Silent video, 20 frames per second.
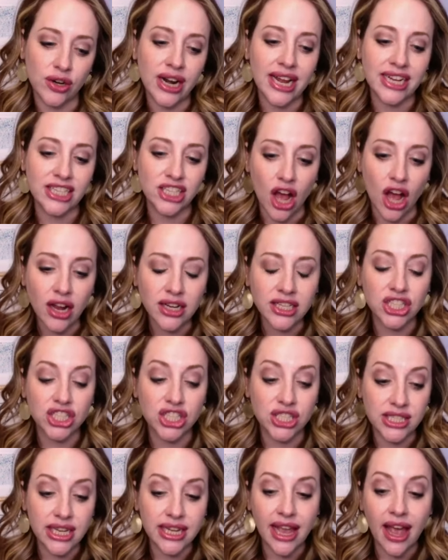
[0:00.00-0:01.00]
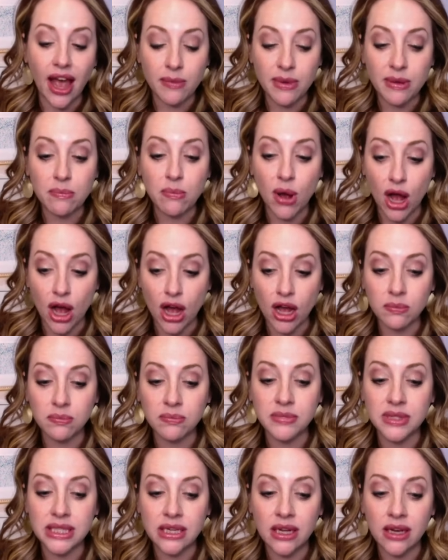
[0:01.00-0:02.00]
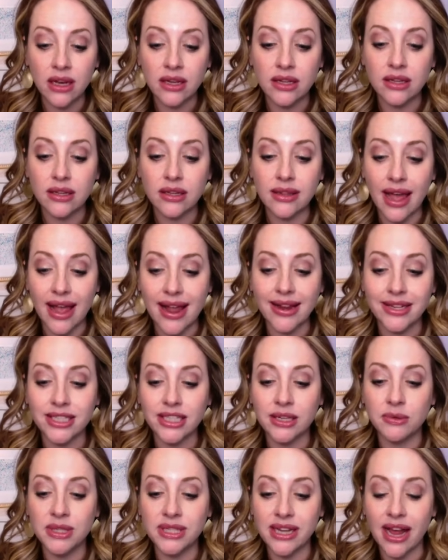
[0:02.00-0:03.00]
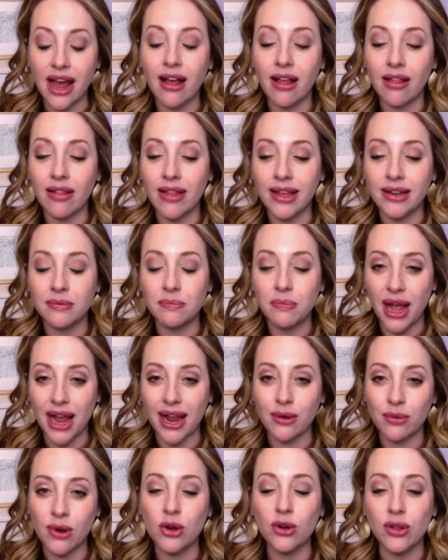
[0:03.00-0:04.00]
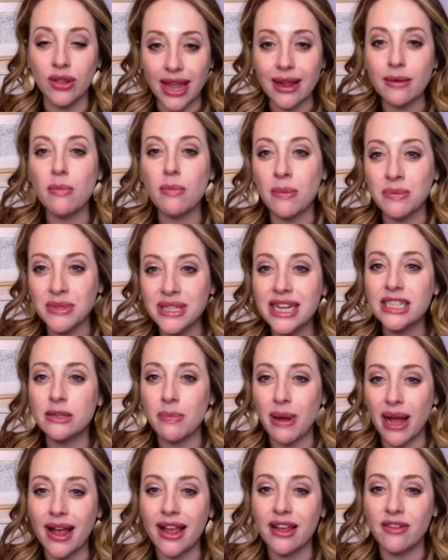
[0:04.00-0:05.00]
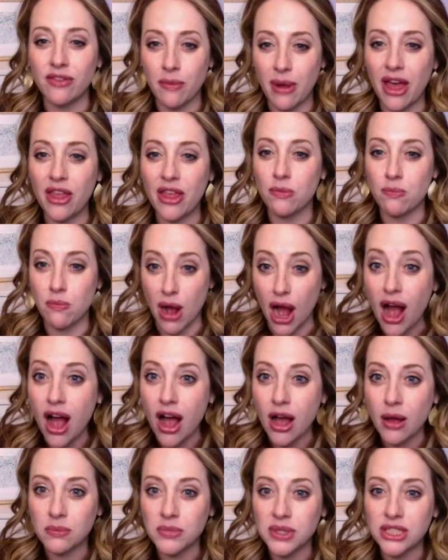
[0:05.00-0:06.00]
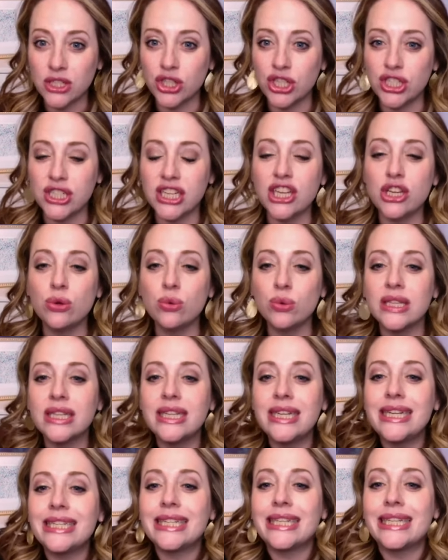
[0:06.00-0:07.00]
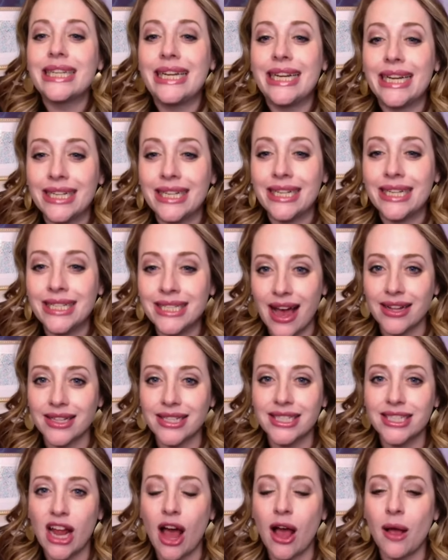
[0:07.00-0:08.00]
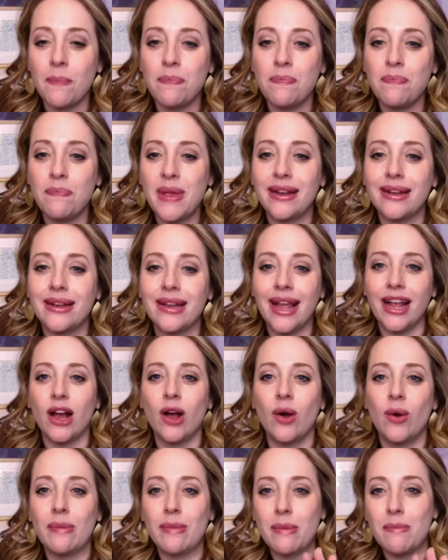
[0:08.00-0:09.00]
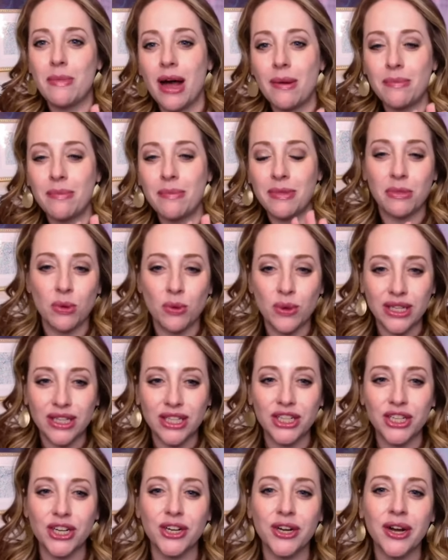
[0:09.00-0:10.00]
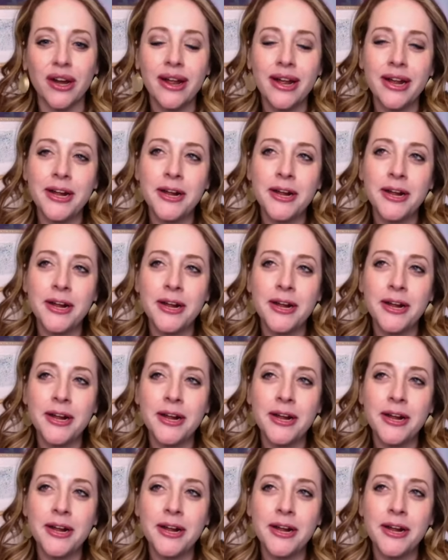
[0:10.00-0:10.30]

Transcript: her and I talked, and she's like, Yeah, I mean, moms like to sell and buy, or like moms like to buy from other moms. So she's like, you really need to lean into that. Stop being like, oh, I'm a mom and I'm a realtor,